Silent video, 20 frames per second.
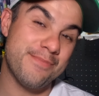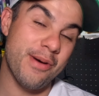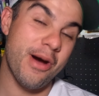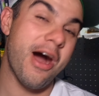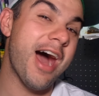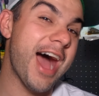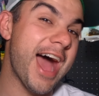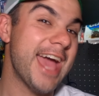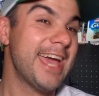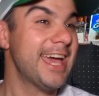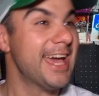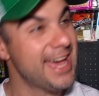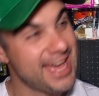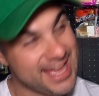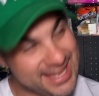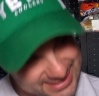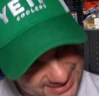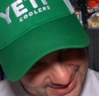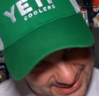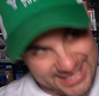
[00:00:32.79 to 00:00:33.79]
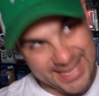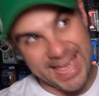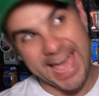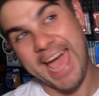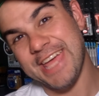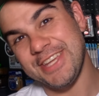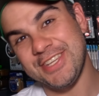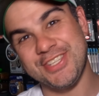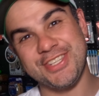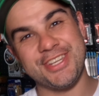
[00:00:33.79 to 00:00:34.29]
by
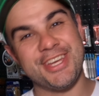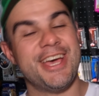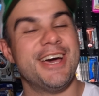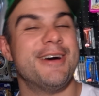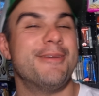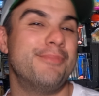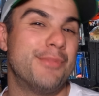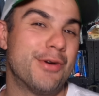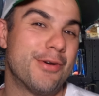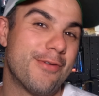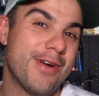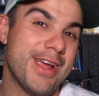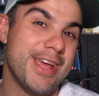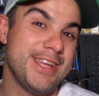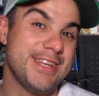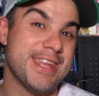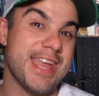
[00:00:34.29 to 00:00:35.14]
TH Marine.